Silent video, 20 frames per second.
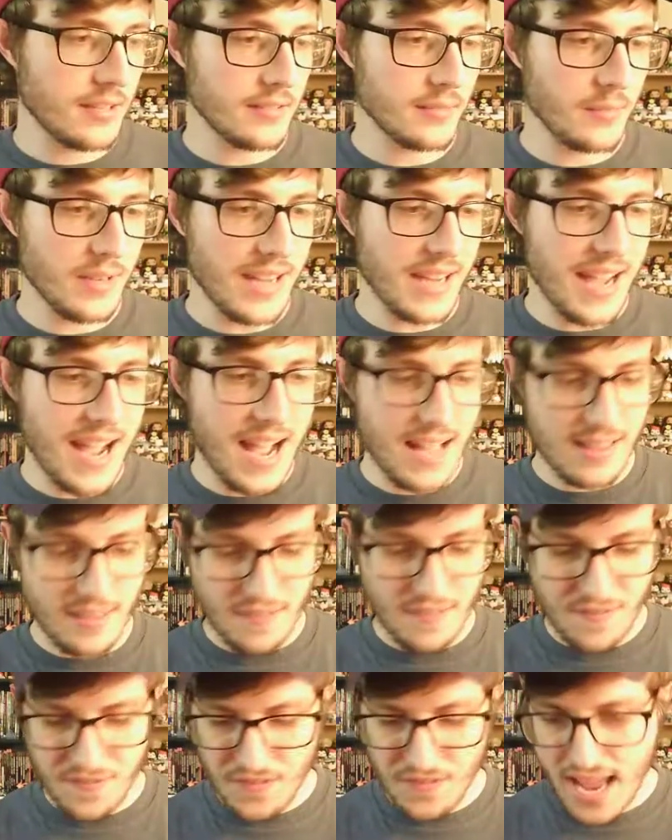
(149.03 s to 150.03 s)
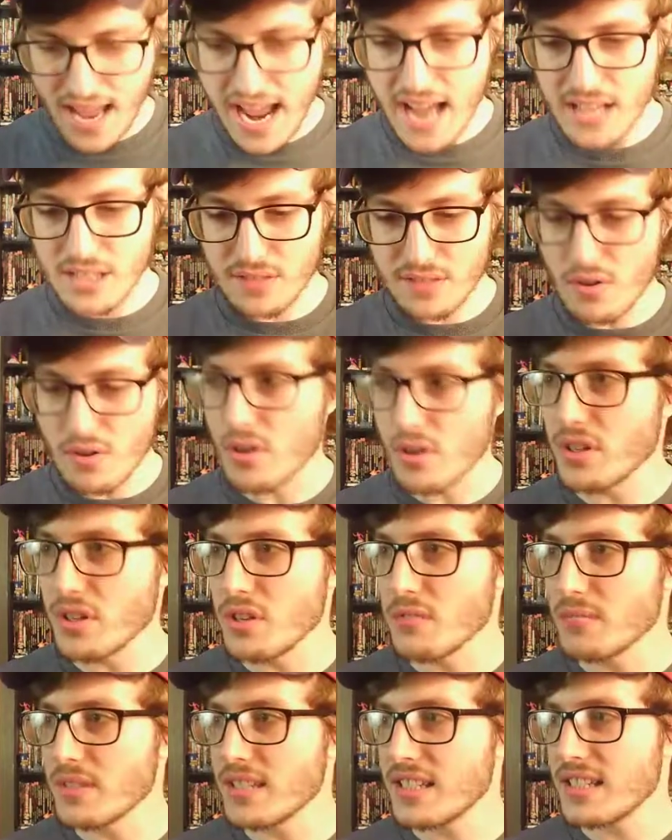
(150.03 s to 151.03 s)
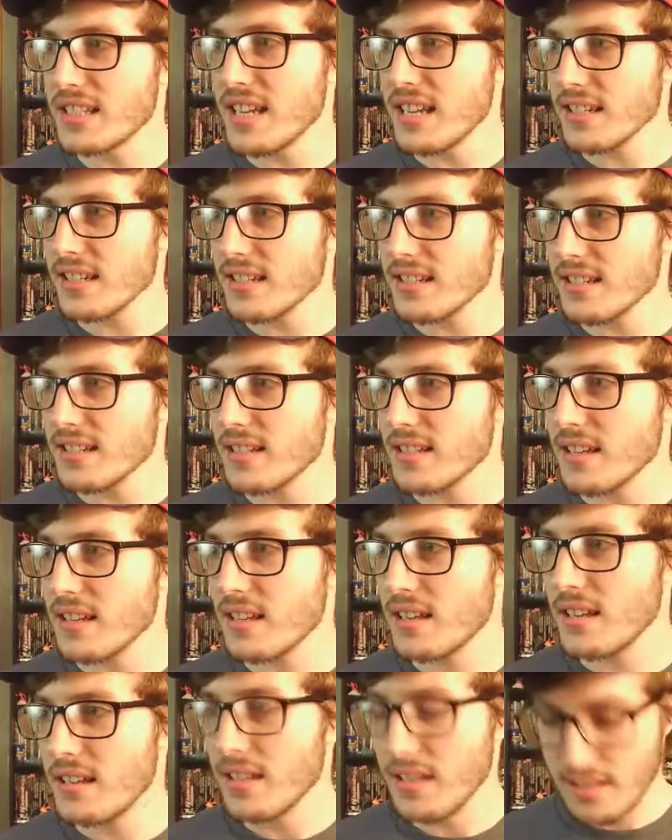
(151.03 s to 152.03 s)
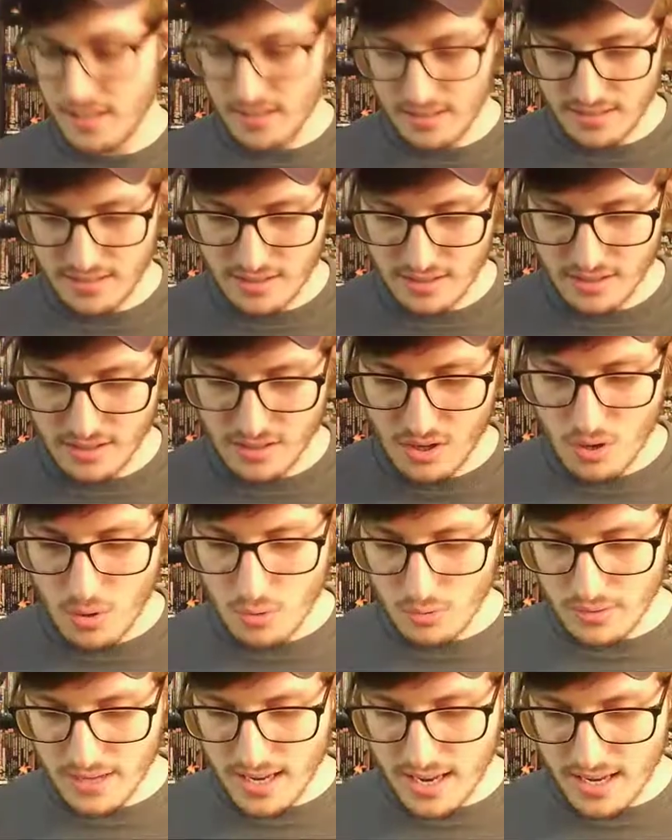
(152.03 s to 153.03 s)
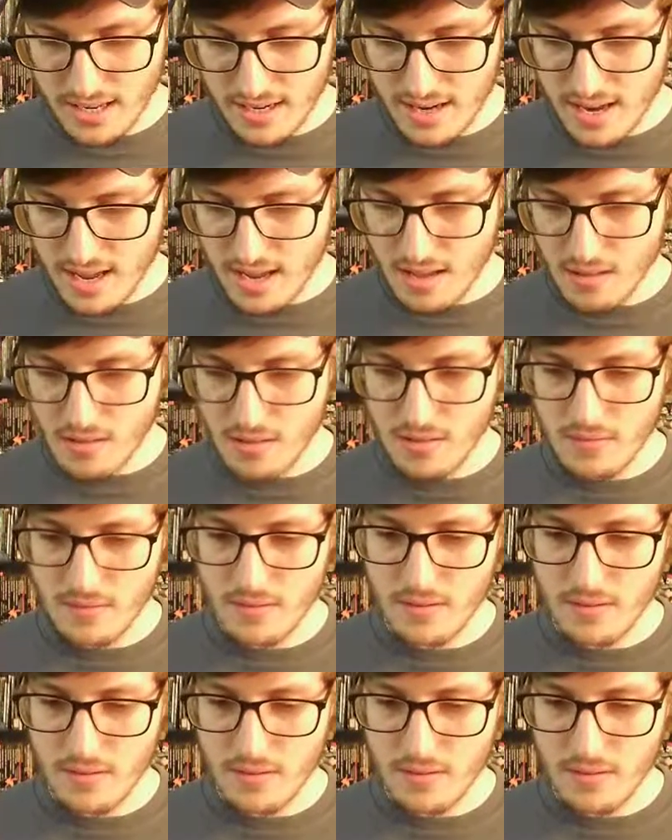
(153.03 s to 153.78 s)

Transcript: we got The Flash Volume 6. This is A Cold Day in Hell.